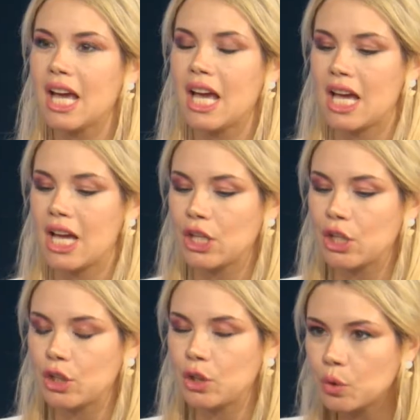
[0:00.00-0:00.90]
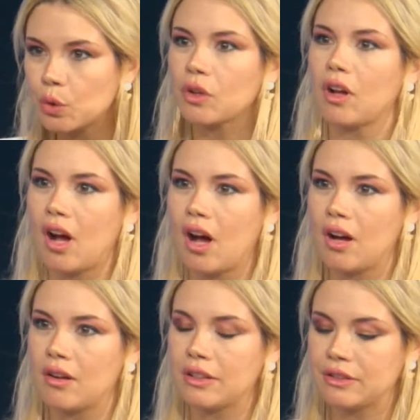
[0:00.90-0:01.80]
the
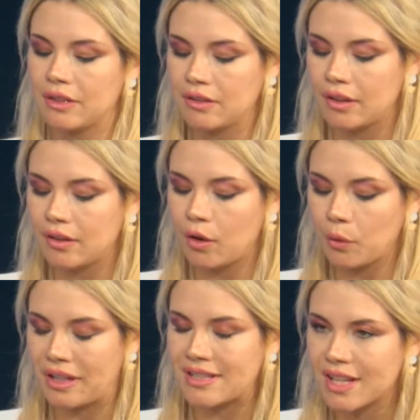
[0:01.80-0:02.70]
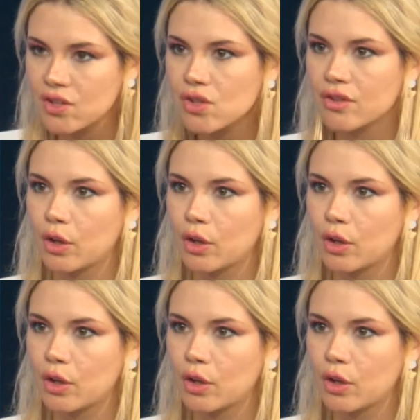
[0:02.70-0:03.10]
organization